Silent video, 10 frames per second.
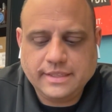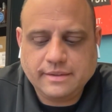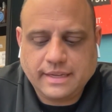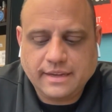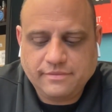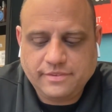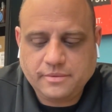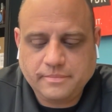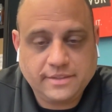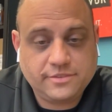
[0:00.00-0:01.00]
thing that I
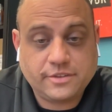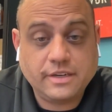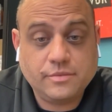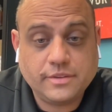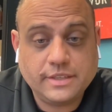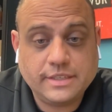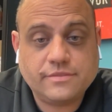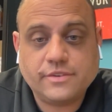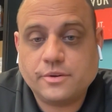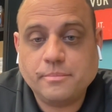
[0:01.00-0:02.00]
feel makes Craveworthy
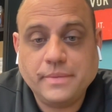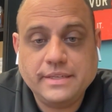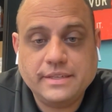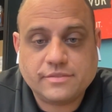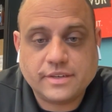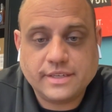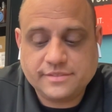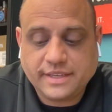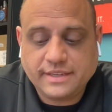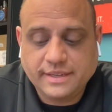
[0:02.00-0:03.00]
different, or me different,
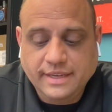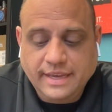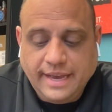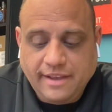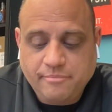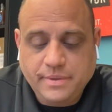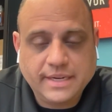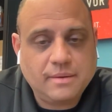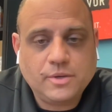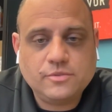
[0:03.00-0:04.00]
is that I've
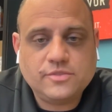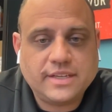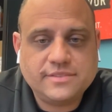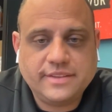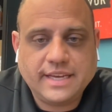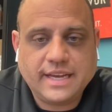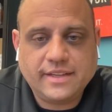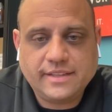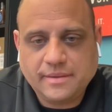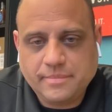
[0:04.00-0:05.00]
been on both sides of the
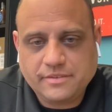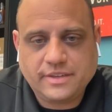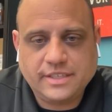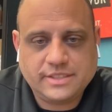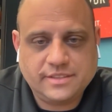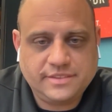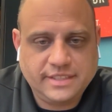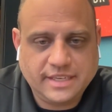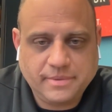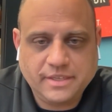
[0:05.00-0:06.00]
aisle. I've been a
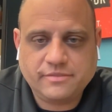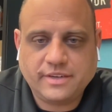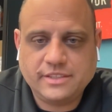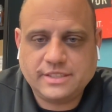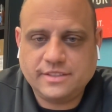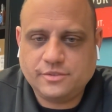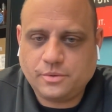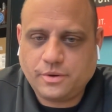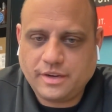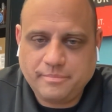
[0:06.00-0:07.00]
franchisee. I've been a
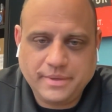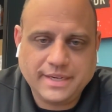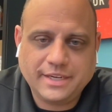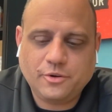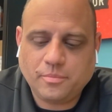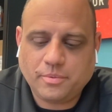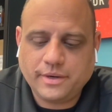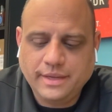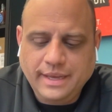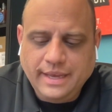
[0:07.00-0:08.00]
franchisor. I've been on
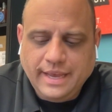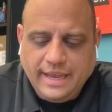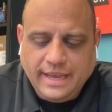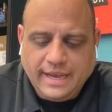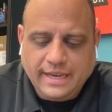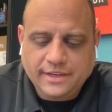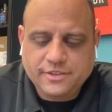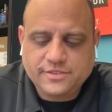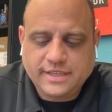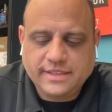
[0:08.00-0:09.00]
corporate. I
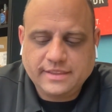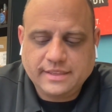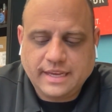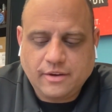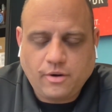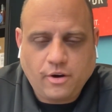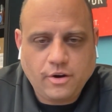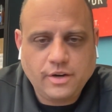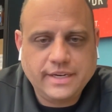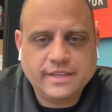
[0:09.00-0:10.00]
understand how
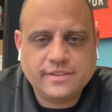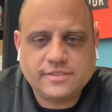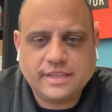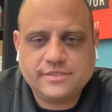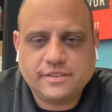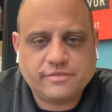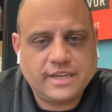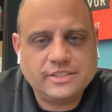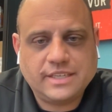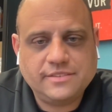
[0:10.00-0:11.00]
hard it is as a
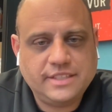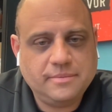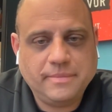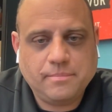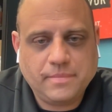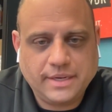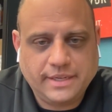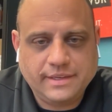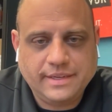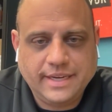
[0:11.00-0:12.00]
franchisee to make
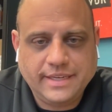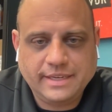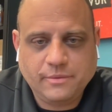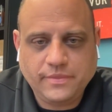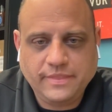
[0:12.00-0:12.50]
money. And that